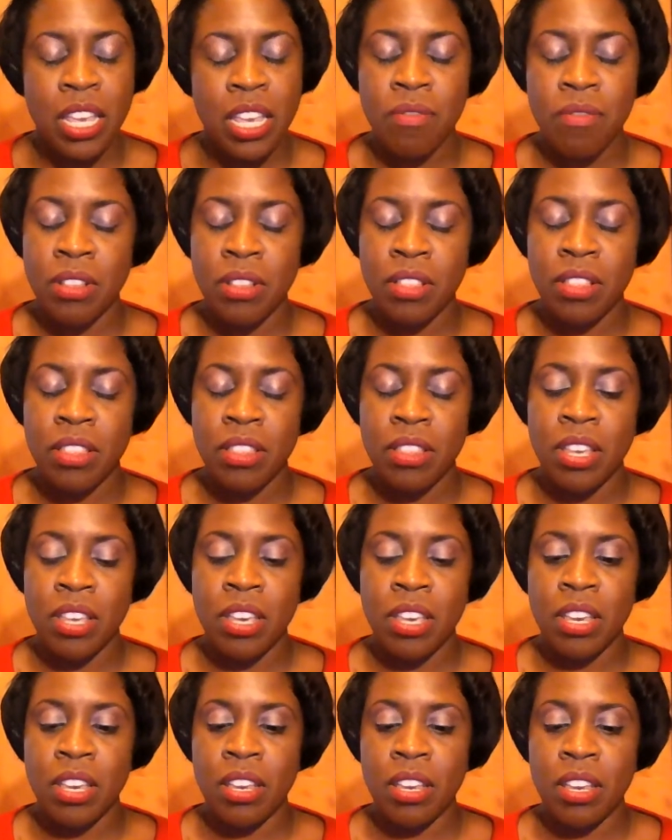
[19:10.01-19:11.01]
even
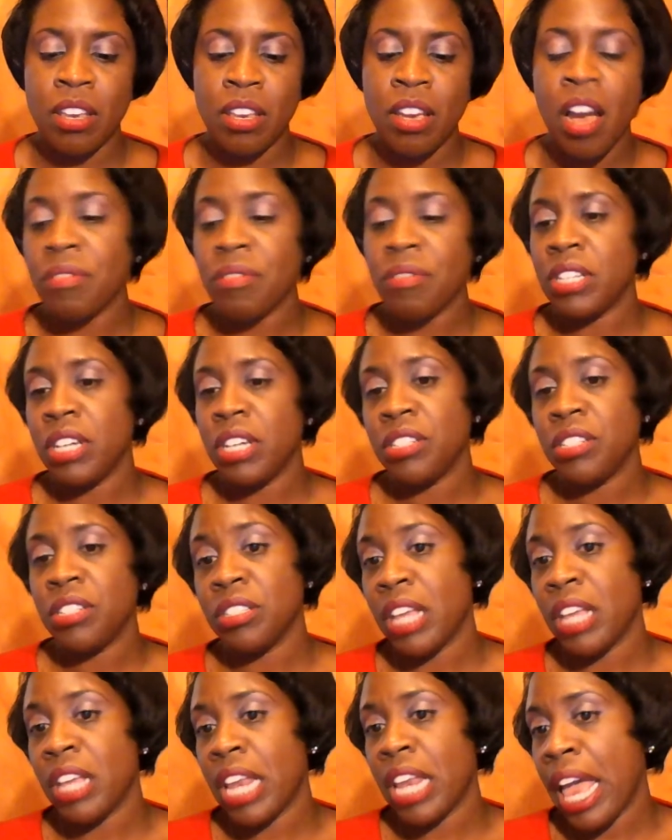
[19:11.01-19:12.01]
the
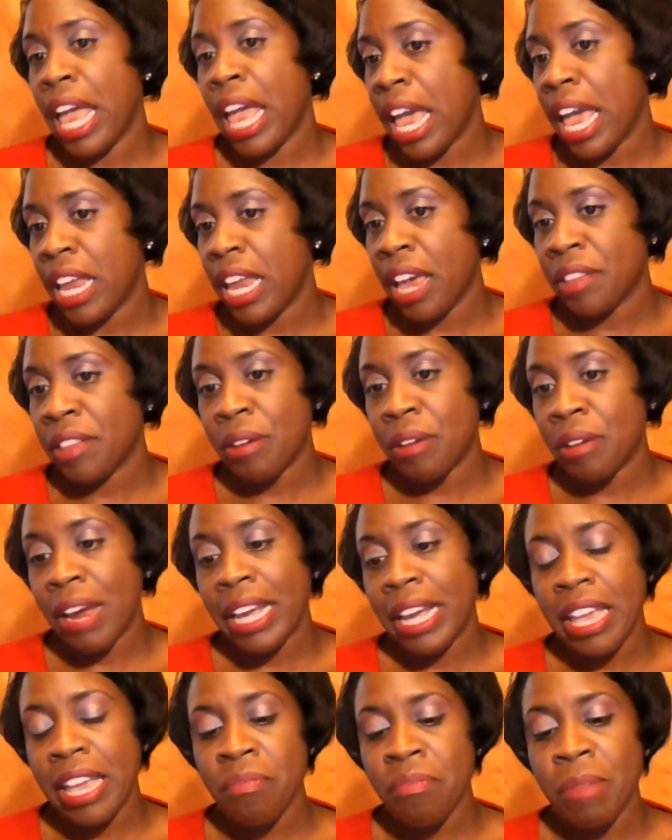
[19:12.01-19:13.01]
conversations that I had after I
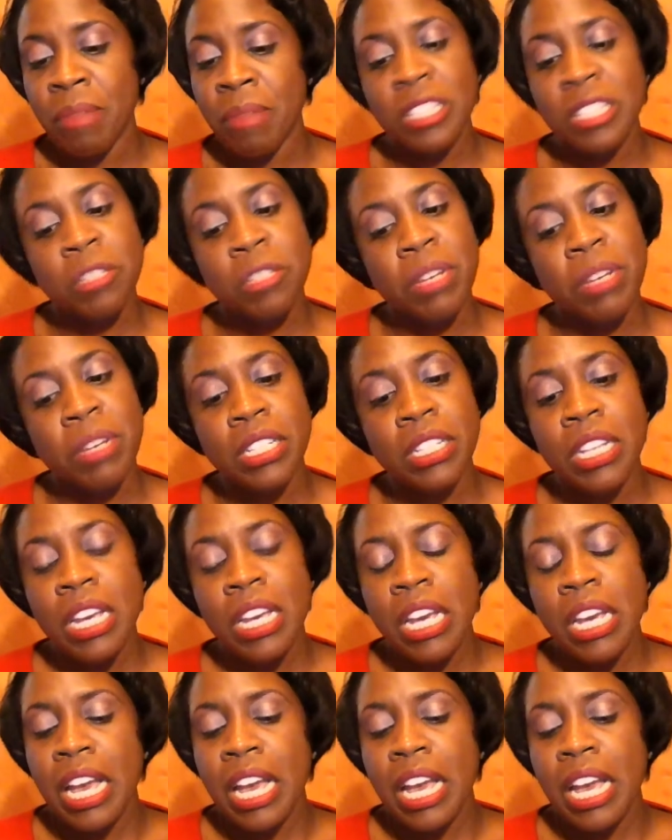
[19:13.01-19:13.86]
gave my speech,